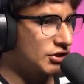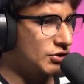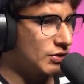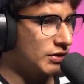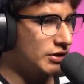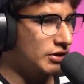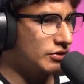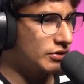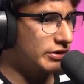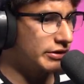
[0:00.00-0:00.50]
Do I
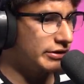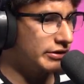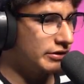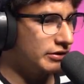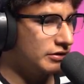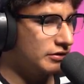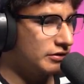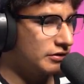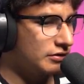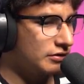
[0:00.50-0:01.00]
go here?
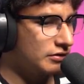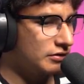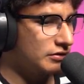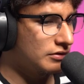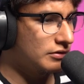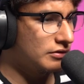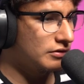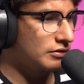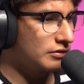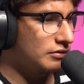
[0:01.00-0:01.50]

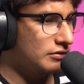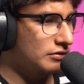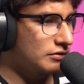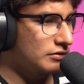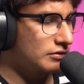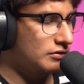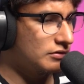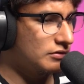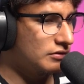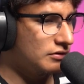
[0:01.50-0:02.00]

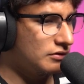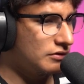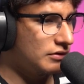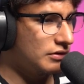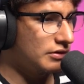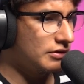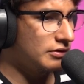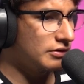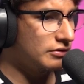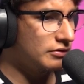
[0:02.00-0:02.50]
No,
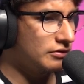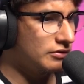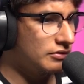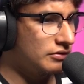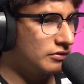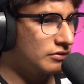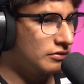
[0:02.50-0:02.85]
I do.